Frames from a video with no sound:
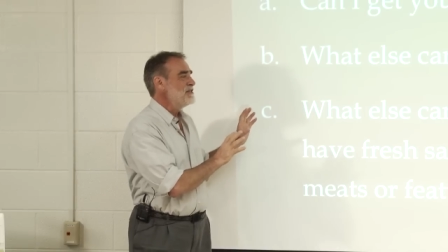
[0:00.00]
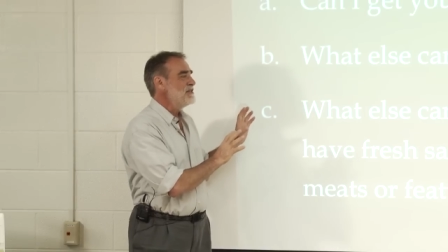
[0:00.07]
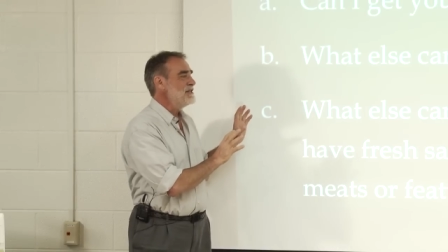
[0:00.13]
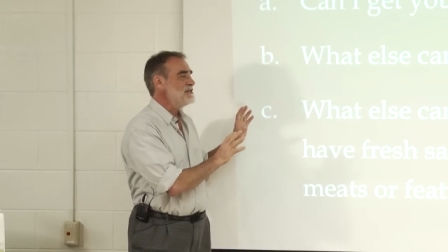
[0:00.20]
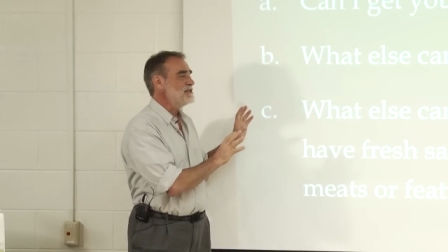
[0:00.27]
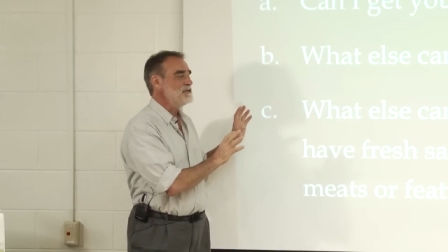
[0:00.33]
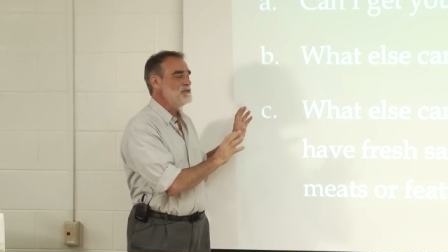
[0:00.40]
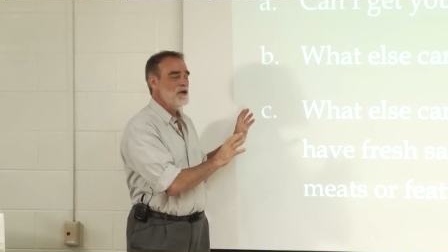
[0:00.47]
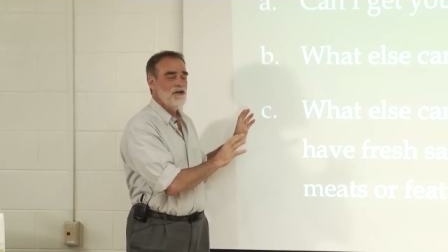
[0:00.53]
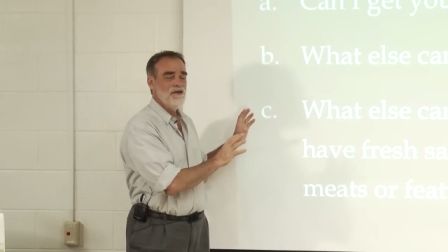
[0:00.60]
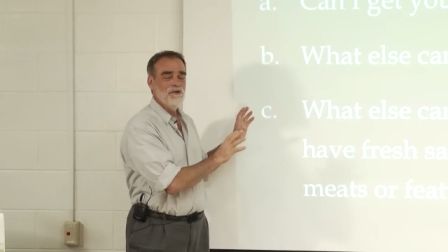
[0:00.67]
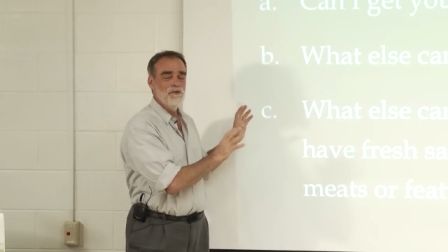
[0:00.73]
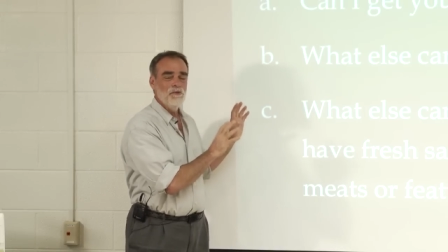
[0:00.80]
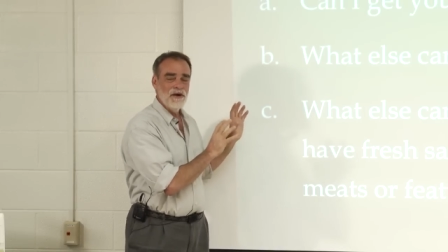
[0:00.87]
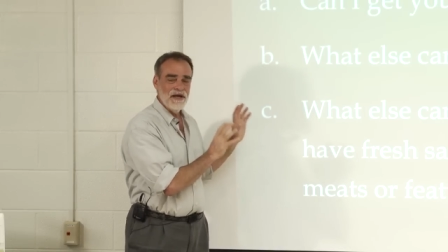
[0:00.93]
This is one
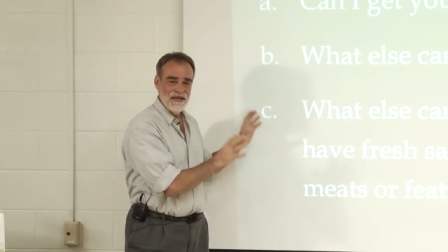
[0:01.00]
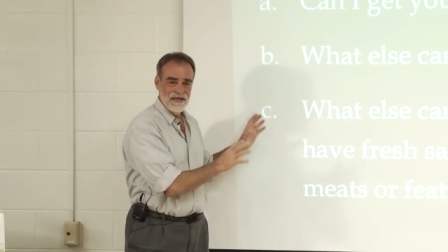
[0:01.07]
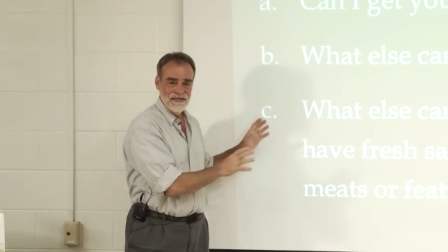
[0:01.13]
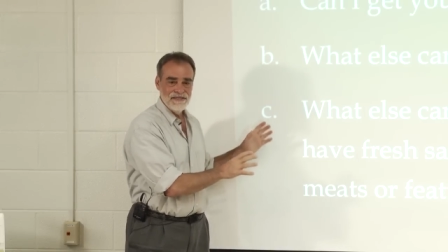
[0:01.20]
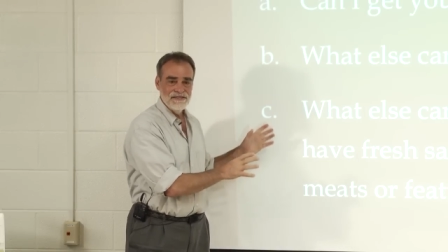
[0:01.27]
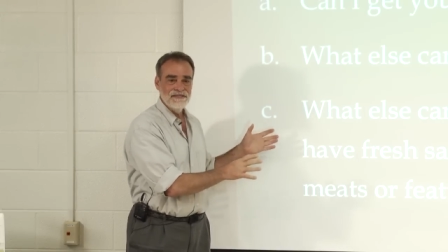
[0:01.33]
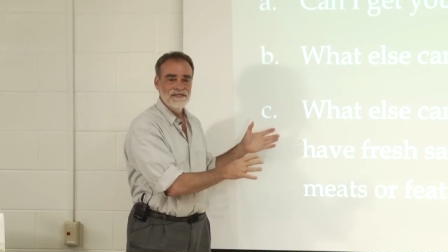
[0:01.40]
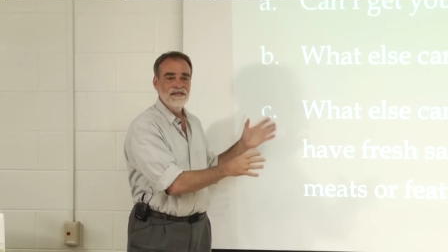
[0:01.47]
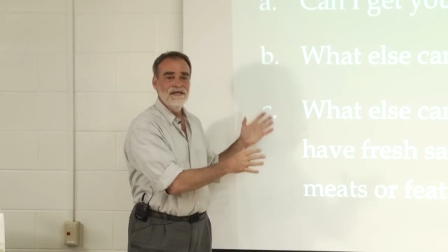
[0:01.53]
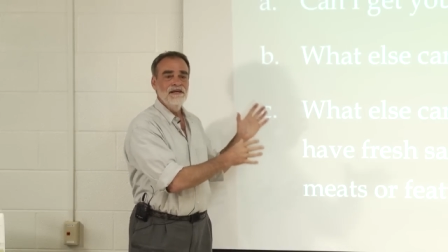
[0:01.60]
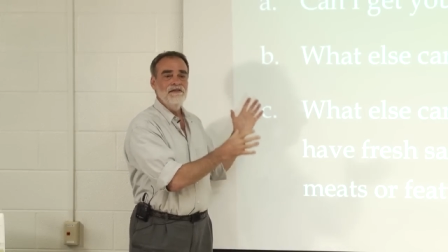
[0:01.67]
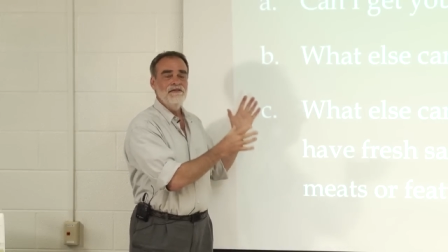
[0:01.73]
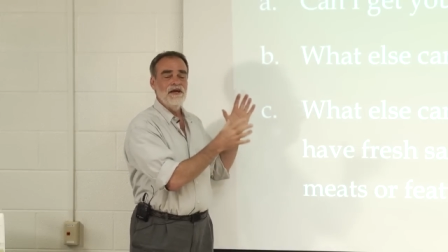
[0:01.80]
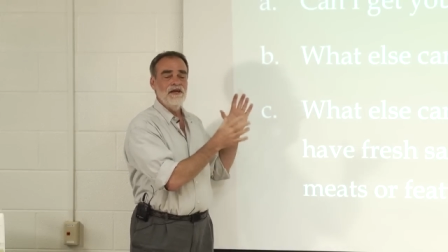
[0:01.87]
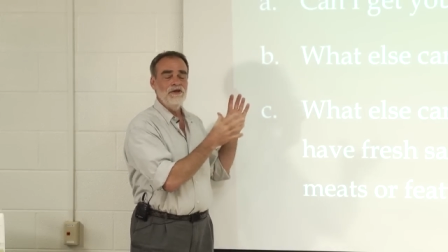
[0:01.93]
of the ways
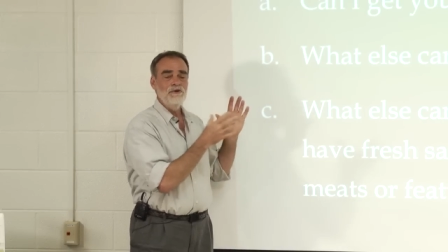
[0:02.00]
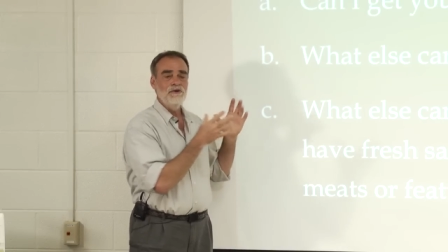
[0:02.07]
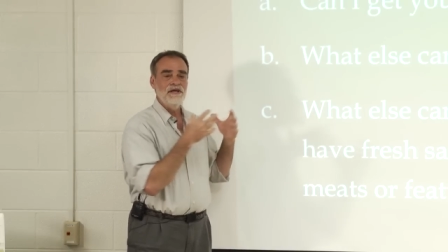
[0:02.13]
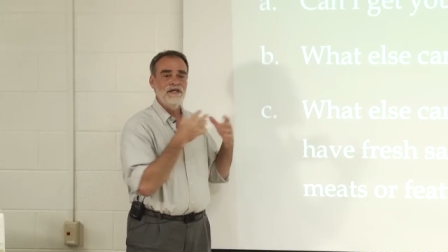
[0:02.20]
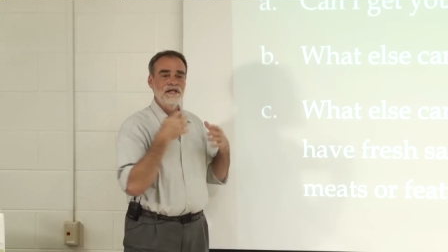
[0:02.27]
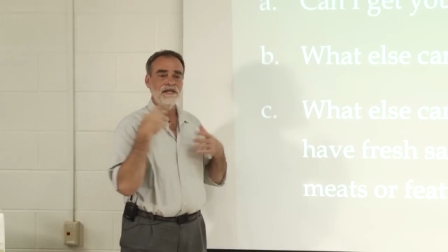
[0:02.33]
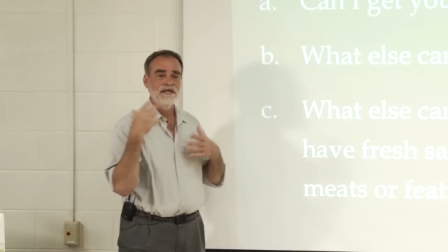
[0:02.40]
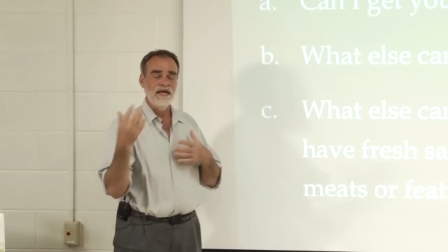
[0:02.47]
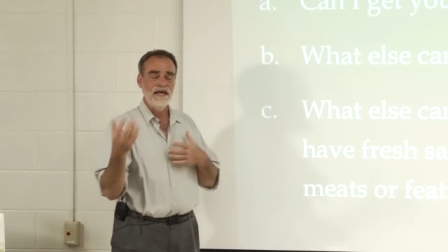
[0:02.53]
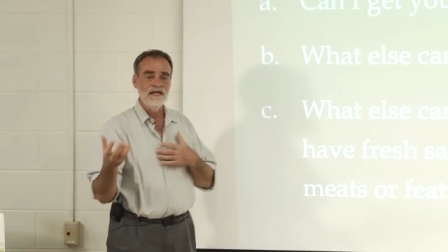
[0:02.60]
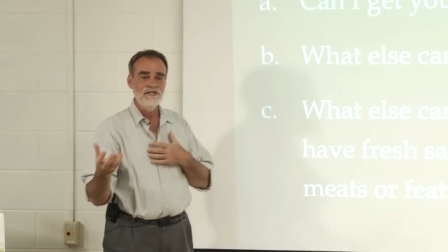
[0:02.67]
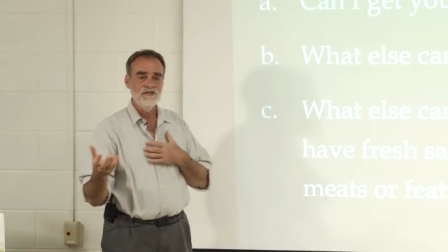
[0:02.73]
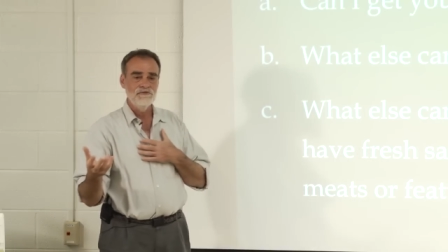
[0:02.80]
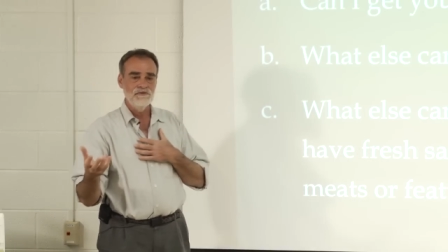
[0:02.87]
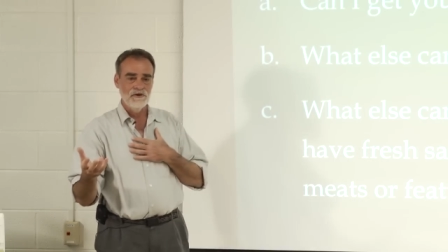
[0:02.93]
that you can
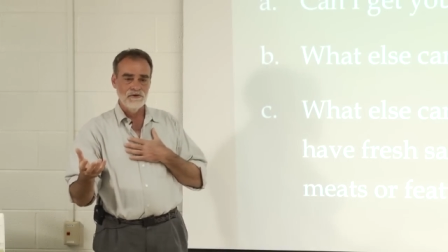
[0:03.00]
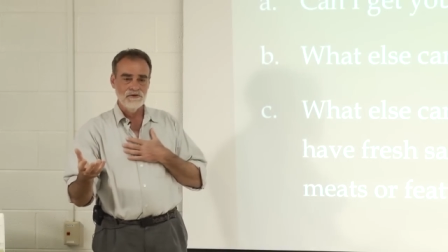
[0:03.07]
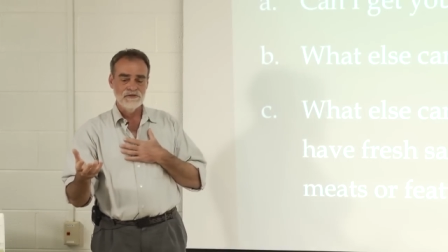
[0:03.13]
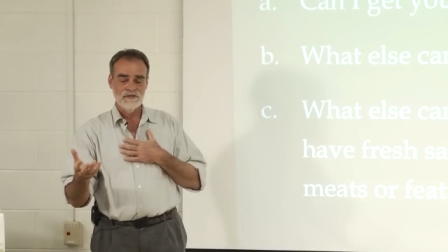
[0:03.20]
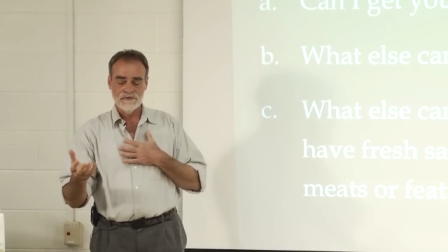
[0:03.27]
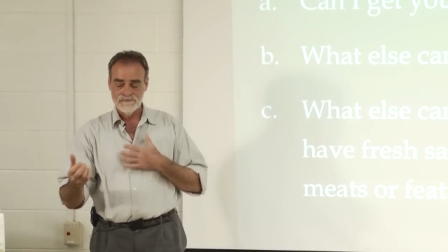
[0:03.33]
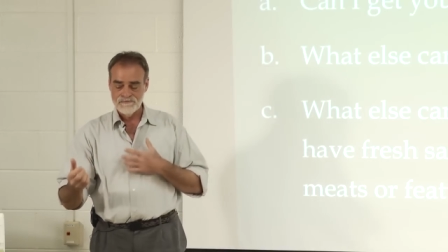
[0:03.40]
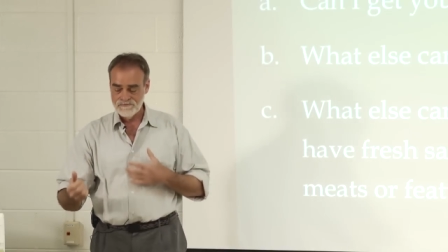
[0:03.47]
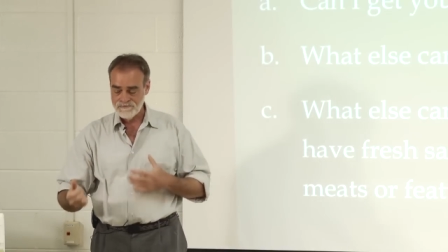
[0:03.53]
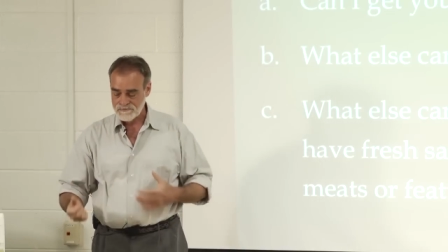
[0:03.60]
engage folks